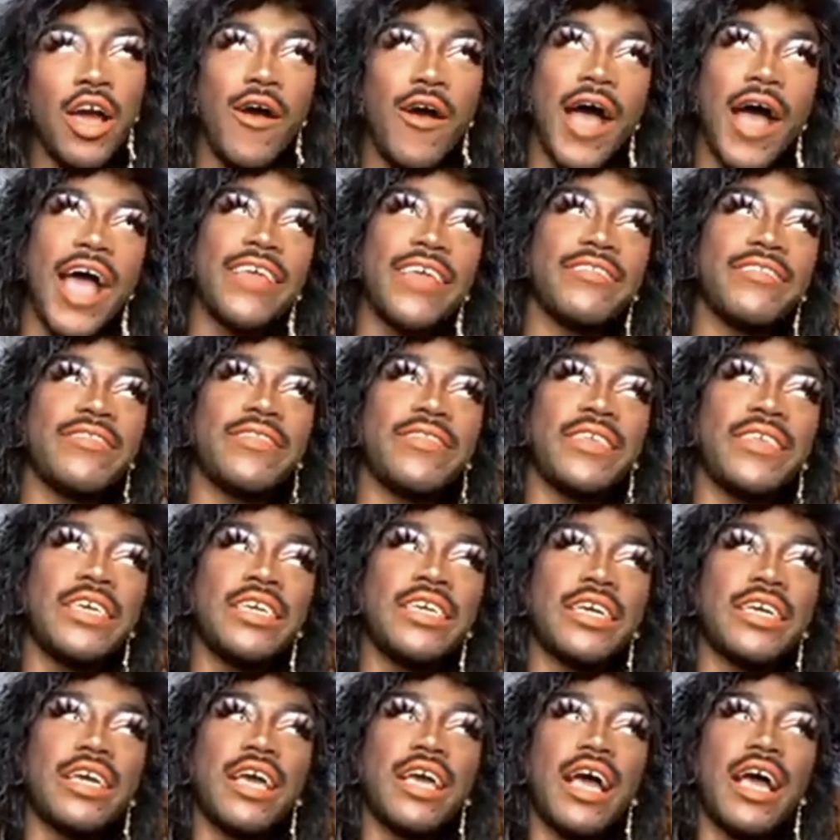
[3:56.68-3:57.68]
I don't know. I
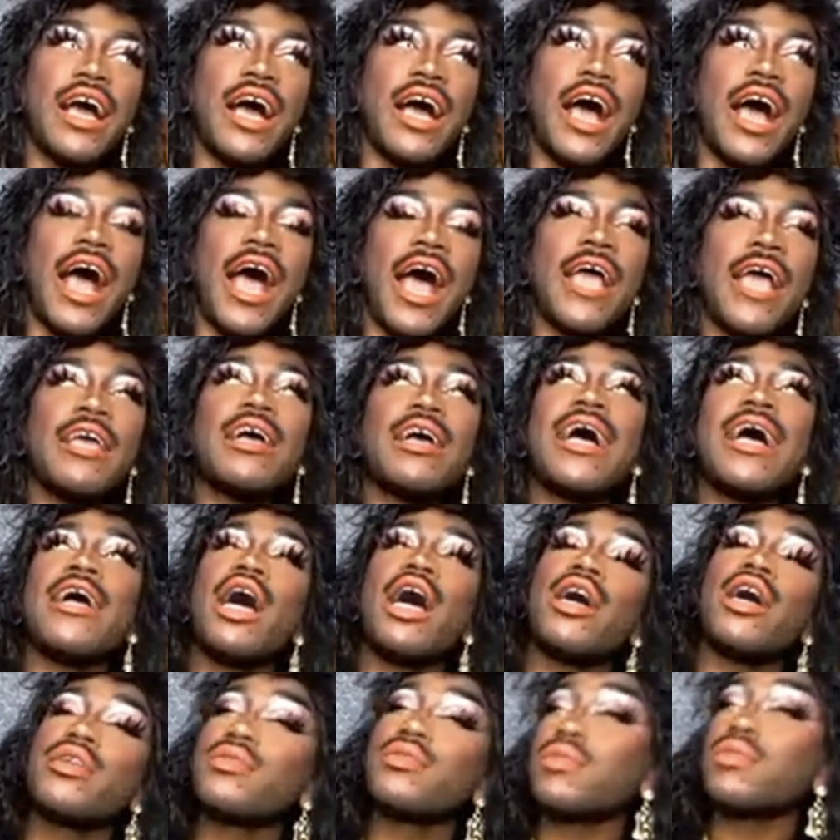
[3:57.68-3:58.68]
think
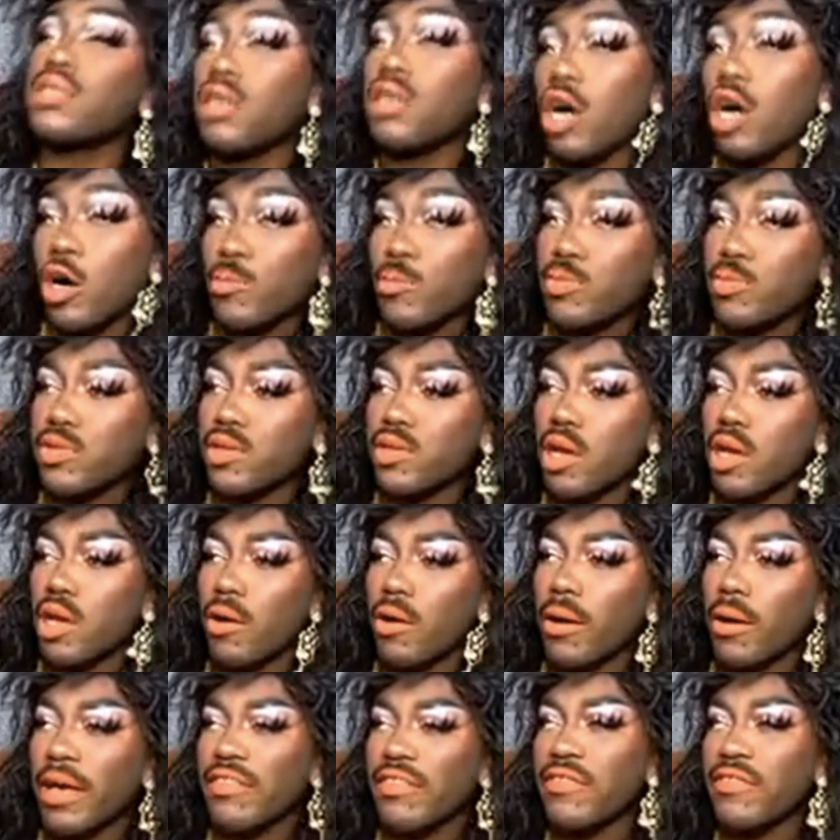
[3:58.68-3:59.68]
I honestly hope
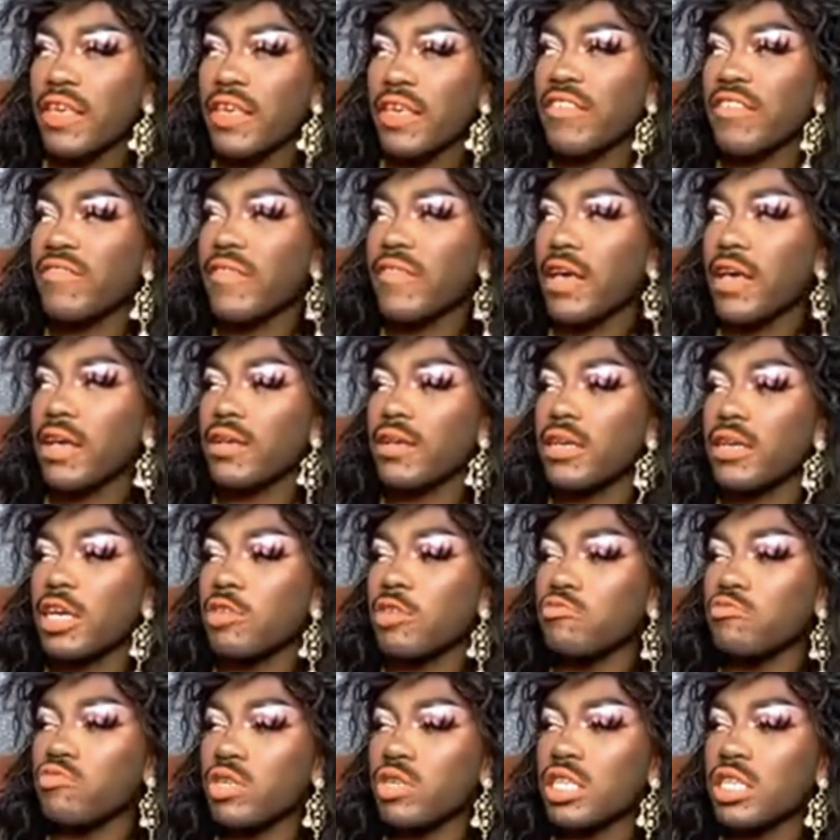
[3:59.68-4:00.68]
so. I think
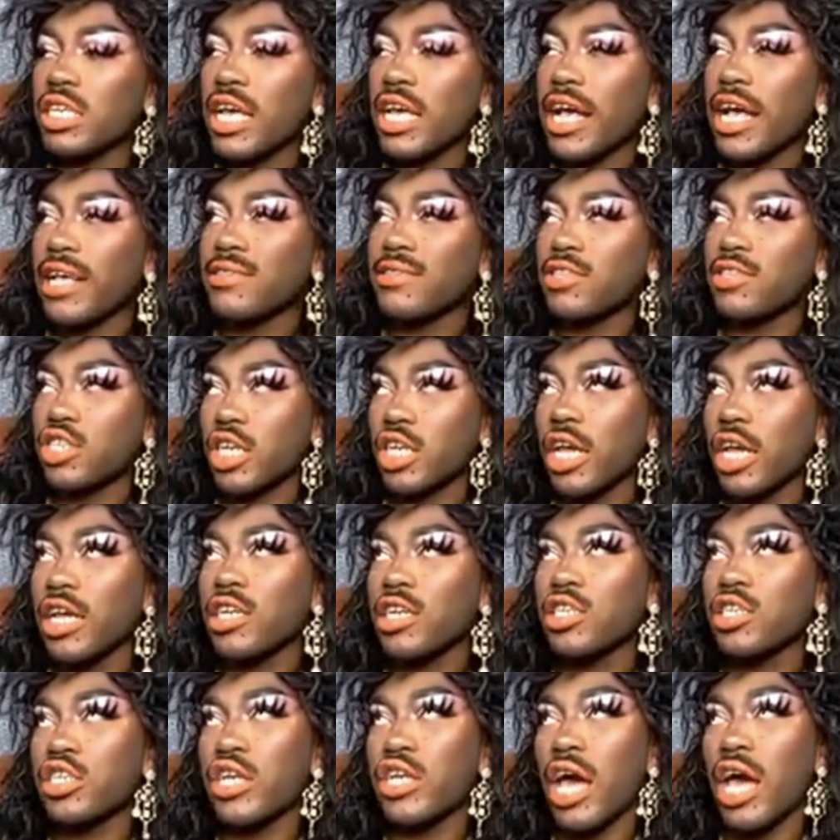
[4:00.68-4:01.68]
that it really has
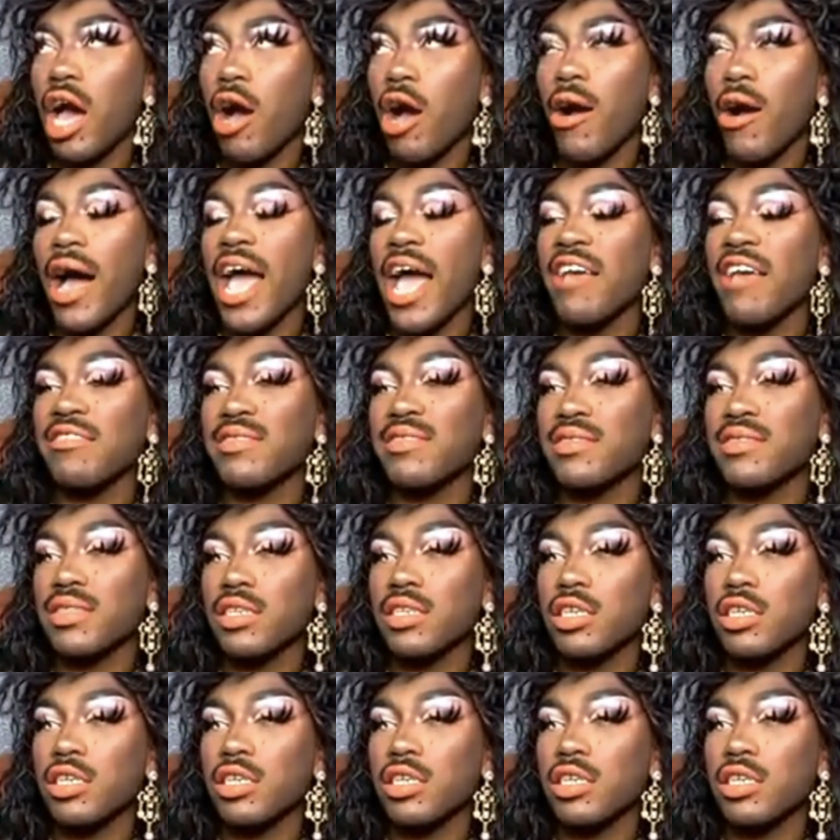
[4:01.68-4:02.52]
changed how I